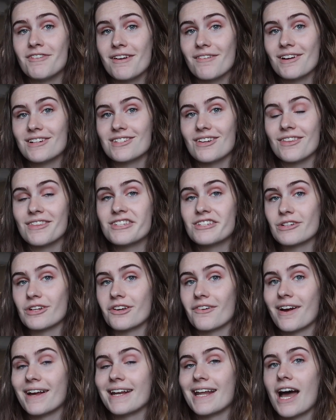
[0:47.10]
favorites on the
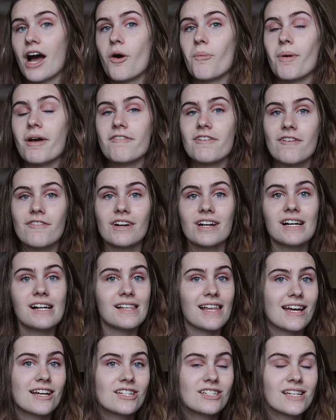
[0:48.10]
screen right now. My favorite
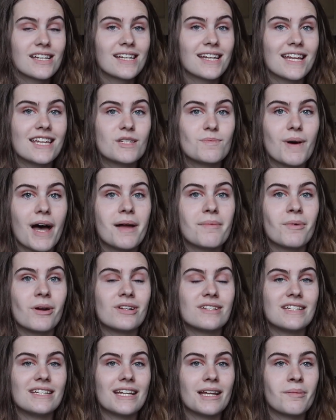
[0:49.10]
collection is by
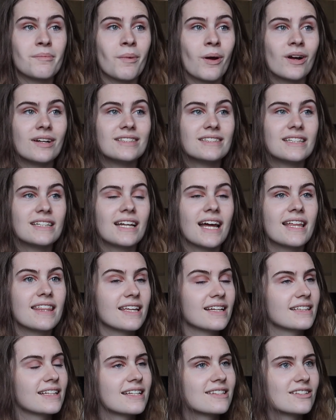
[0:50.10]
Martina Martin, I
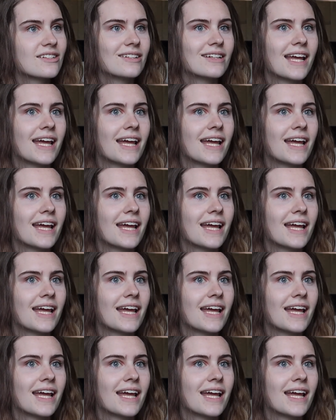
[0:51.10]
think that's her